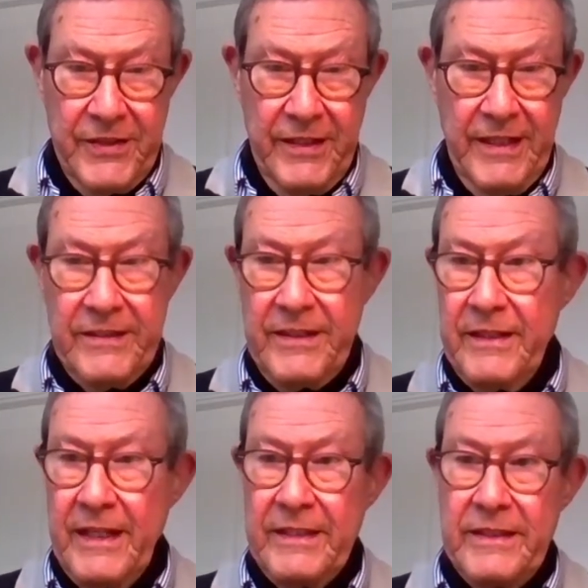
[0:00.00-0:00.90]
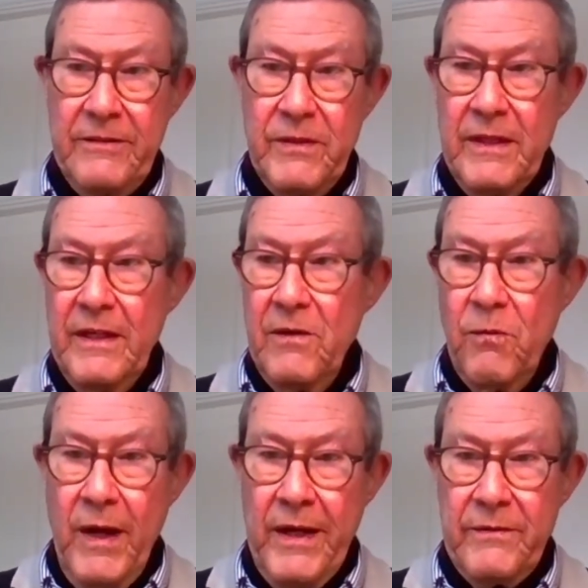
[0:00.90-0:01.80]
In
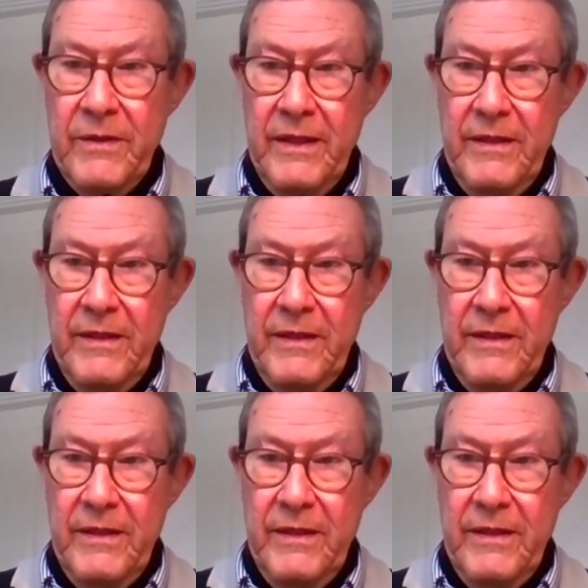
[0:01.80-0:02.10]
1991,